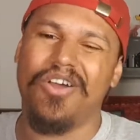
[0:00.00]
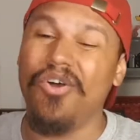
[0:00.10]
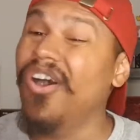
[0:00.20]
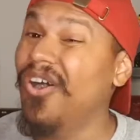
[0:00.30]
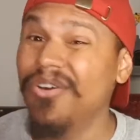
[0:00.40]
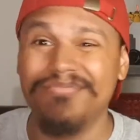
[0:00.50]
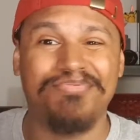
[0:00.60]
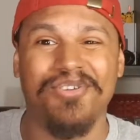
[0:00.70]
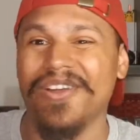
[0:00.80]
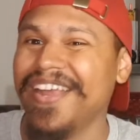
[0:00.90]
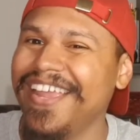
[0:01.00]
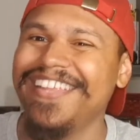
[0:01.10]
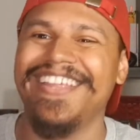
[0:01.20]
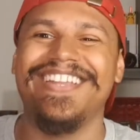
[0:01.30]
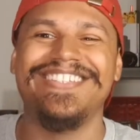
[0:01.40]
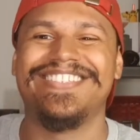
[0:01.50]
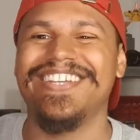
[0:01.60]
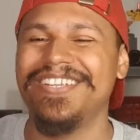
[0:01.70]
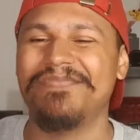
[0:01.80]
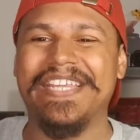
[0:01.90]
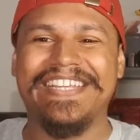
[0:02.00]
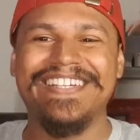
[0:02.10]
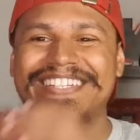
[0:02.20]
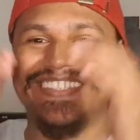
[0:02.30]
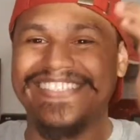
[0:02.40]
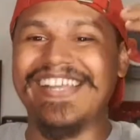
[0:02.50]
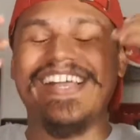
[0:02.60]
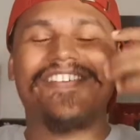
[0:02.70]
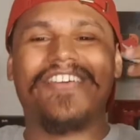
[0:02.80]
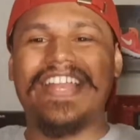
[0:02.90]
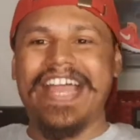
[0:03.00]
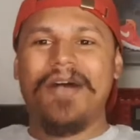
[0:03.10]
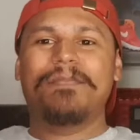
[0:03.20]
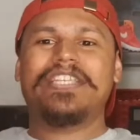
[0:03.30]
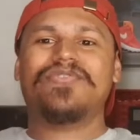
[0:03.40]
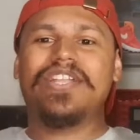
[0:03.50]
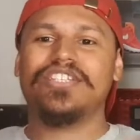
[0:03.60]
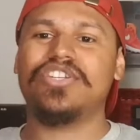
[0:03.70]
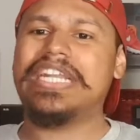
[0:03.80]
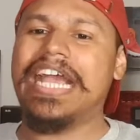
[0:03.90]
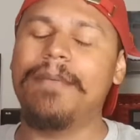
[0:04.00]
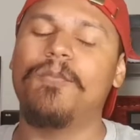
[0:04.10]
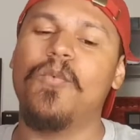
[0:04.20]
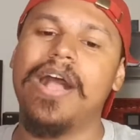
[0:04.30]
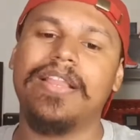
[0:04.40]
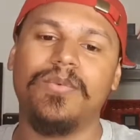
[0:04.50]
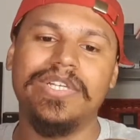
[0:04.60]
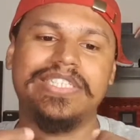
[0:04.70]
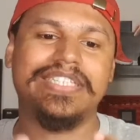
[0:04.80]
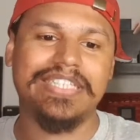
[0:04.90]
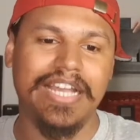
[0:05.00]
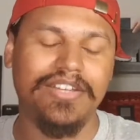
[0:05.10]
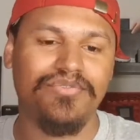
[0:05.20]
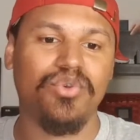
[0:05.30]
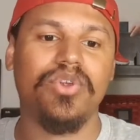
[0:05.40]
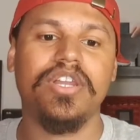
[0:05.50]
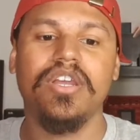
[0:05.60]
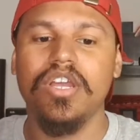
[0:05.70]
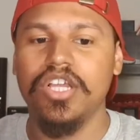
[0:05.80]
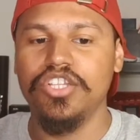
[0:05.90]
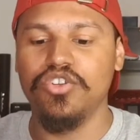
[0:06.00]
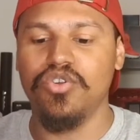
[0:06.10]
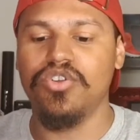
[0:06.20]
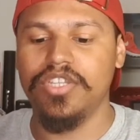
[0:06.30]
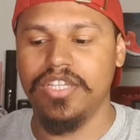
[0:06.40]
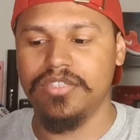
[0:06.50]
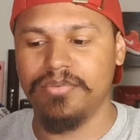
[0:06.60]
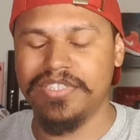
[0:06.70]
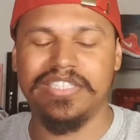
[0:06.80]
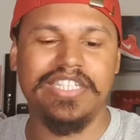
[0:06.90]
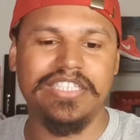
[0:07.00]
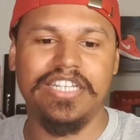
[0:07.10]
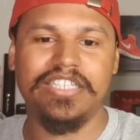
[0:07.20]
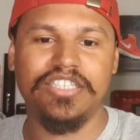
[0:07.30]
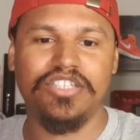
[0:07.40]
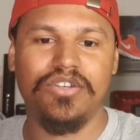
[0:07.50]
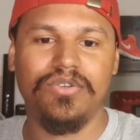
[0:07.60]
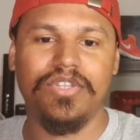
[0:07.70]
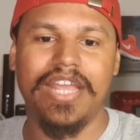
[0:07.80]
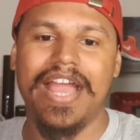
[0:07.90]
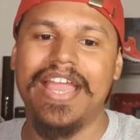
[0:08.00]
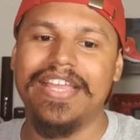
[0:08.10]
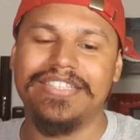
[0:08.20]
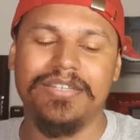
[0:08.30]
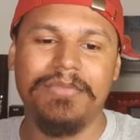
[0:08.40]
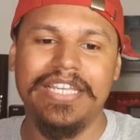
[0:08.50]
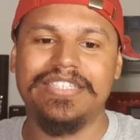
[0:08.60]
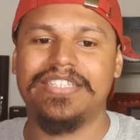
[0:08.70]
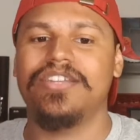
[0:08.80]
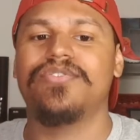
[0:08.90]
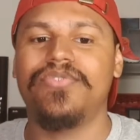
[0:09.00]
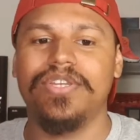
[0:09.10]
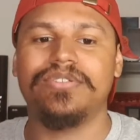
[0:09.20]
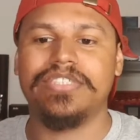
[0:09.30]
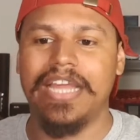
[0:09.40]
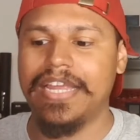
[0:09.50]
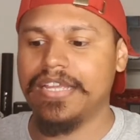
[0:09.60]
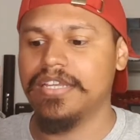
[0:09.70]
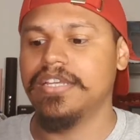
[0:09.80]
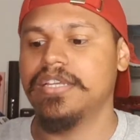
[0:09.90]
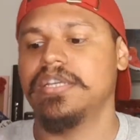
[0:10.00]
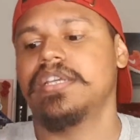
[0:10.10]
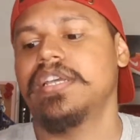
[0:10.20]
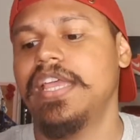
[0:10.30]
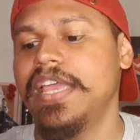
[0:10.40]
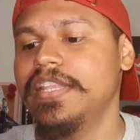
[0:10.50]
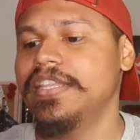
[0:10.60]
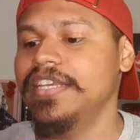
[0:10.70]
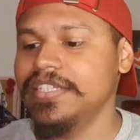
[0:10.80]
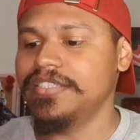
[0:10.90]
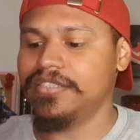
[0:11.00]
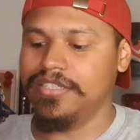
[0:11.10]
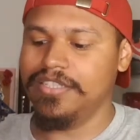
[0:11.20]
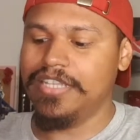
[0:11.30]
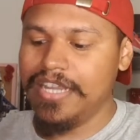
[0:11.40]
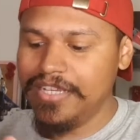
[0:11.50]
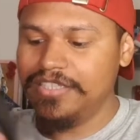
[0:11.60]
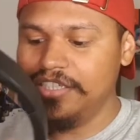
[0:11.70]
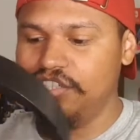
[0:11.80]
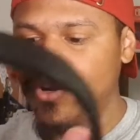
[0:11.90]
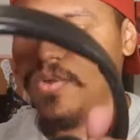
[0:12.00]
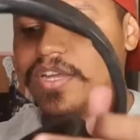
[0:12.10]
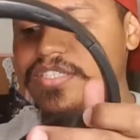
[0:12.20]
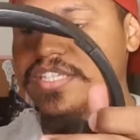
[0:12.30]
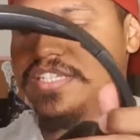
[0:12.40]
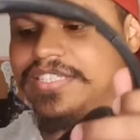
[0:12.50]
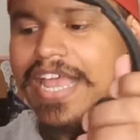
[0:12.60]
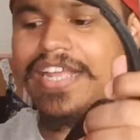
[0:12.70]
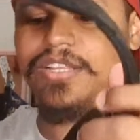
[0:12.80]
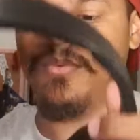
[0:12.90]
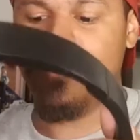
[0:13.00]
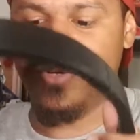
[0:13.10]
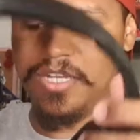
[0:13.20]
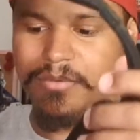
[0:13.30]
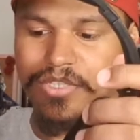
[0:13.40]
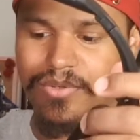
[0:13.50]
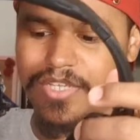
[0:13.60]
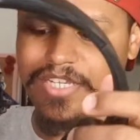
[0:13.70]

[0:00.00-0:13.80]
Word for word: I'll pray that it's gonna be good because right now I'm mixed feelings on it. I'm while I was excited for it on the presentation that they showed, eh, to me it still feels like it needs they need to show us exactly what we're gonna be doing